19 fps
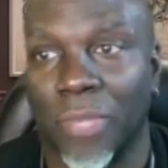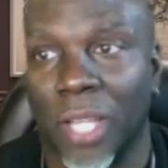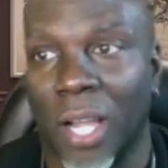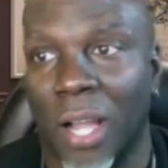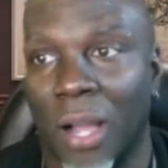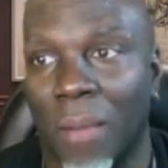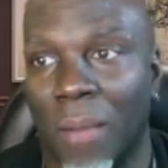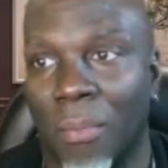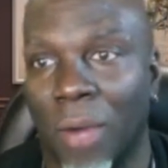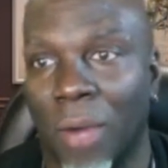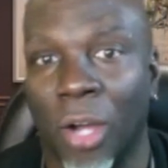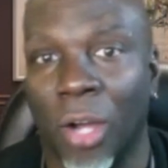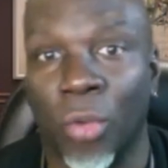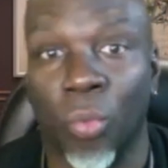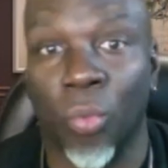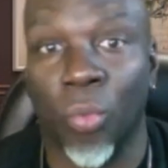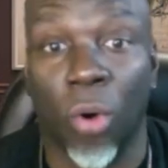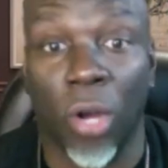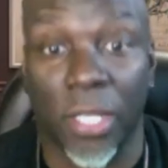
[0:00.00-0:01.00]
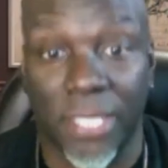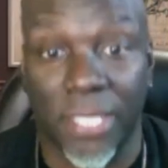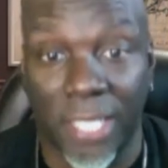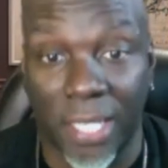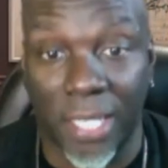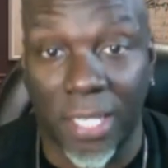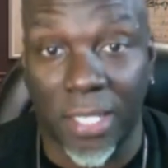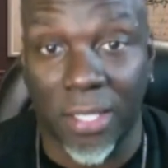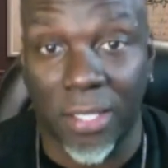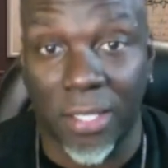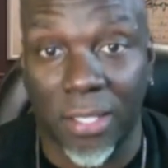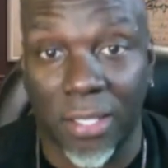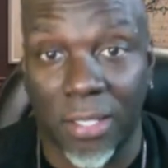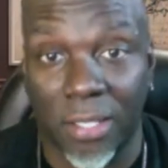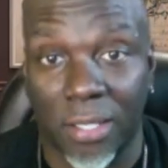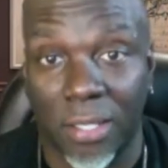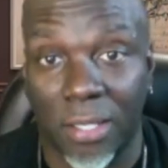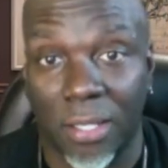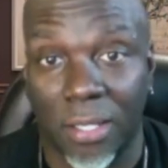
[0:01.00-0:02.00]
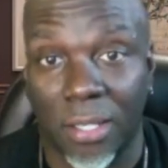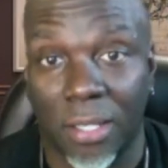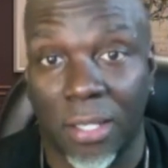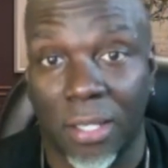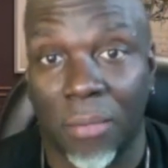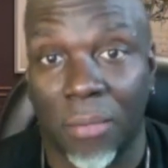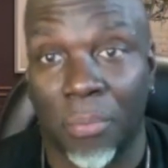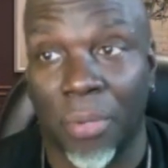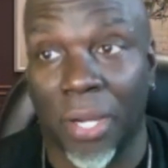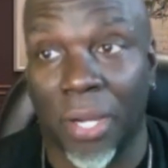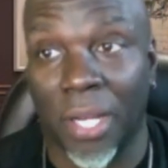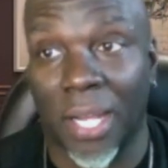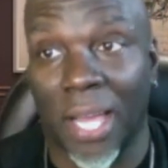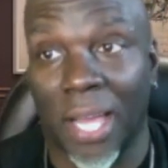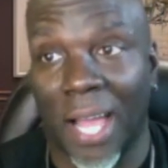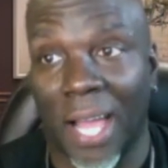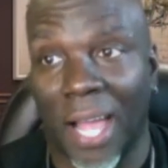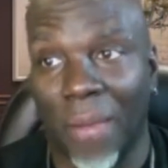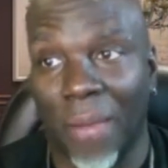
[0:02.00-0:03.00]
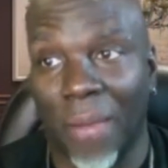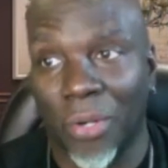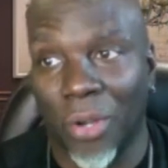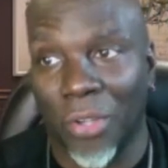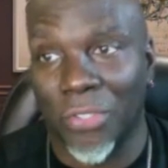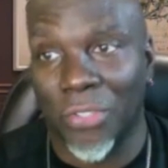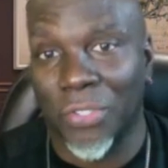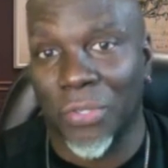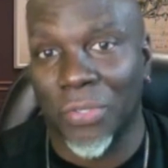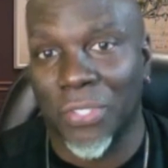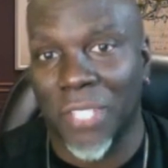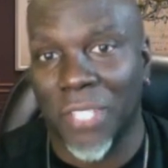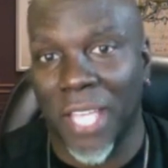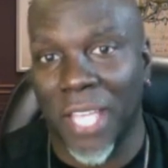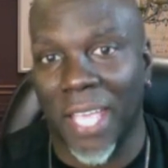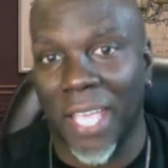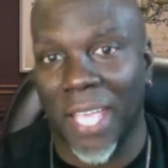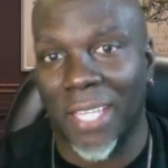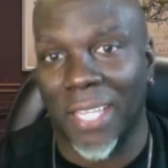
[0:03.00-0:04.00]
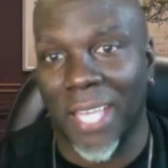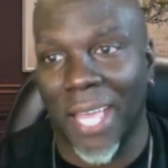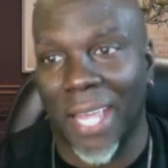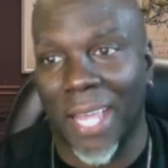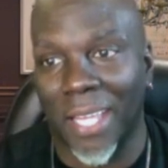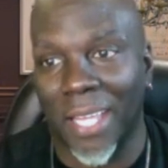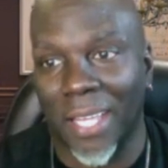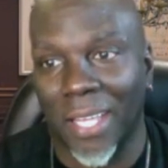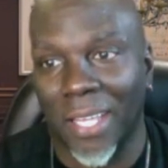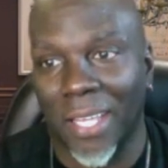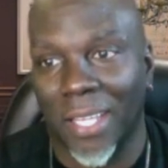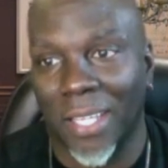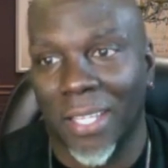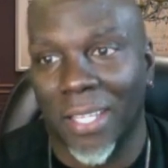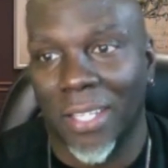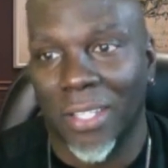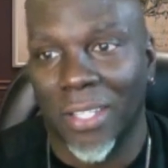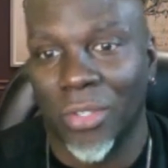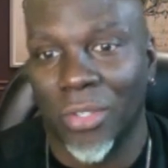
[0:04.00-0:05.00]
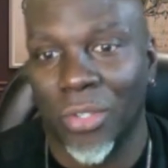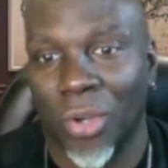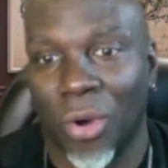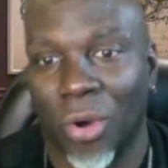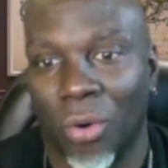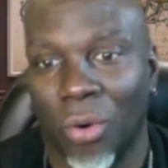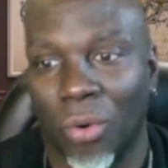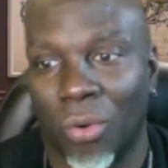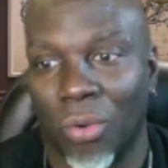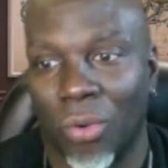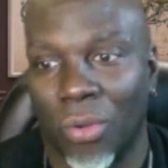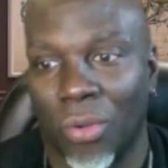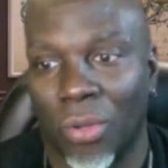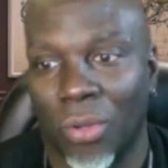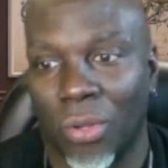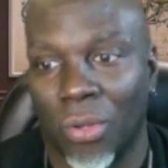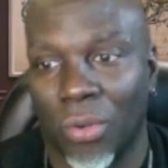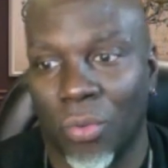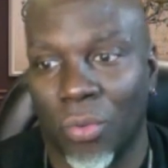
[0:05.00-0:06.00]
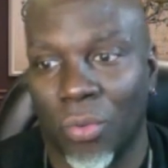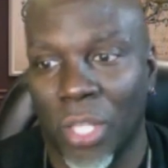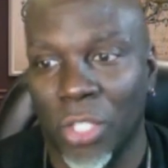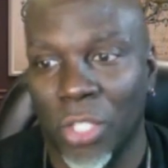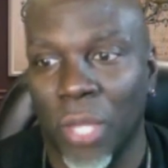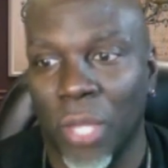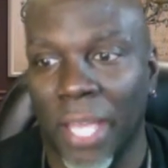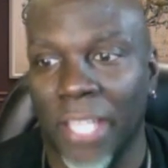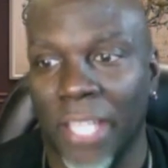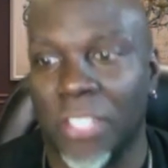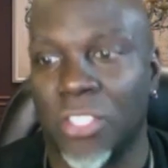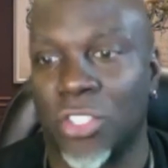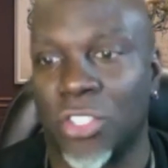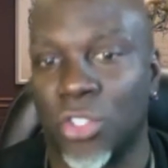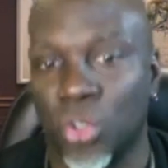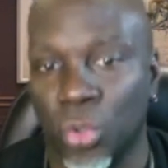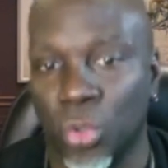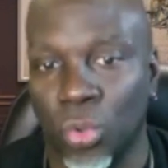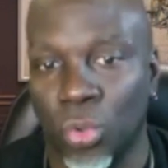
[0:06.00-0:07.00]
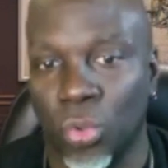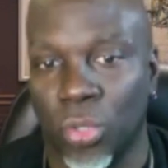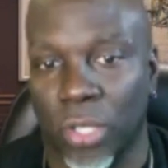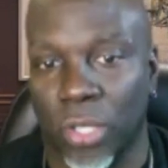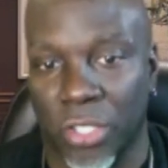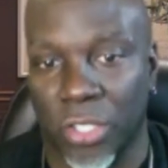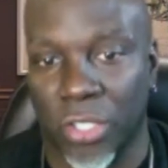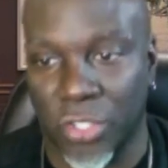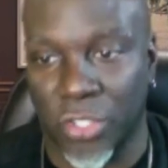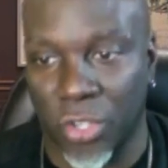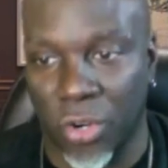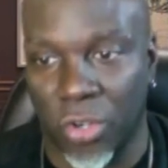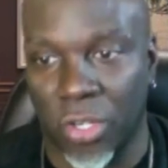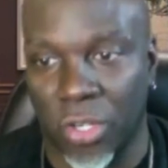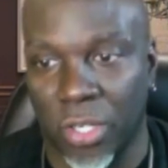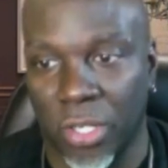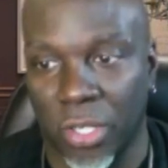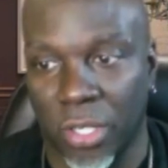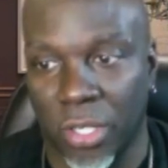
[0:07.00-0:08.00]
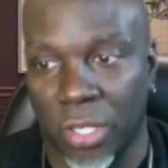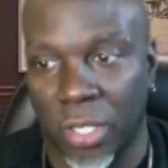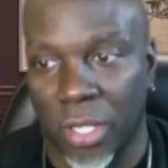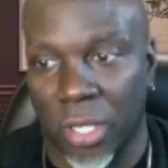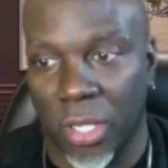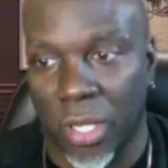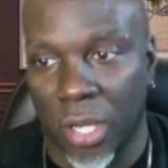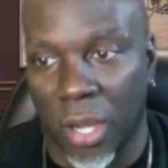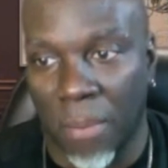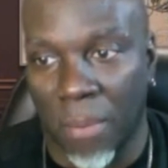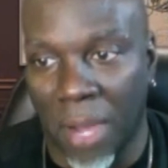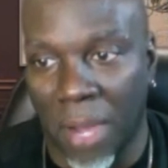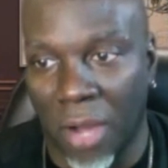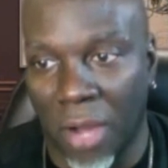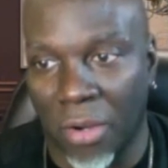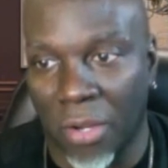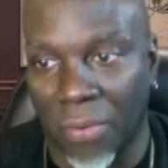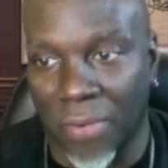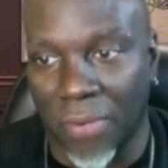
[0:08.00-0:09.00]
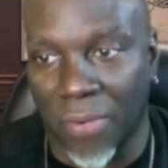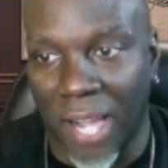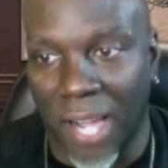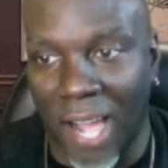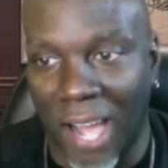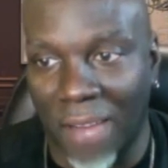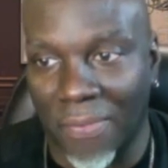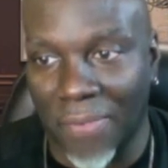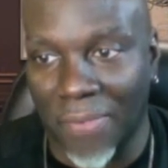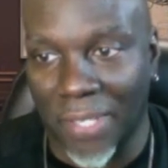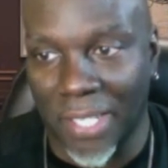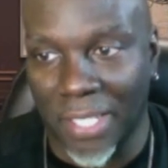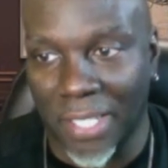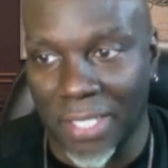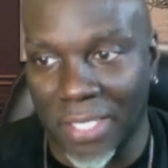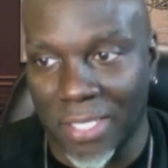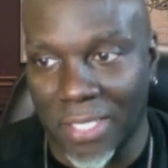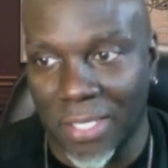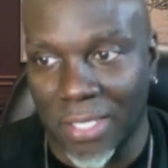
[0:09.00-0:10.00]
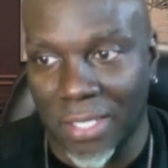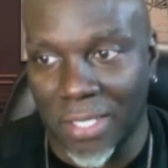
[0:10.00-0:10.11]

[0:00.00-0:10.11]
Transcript: um unwanted but i would also say that you know when you exude a certain amount of confidence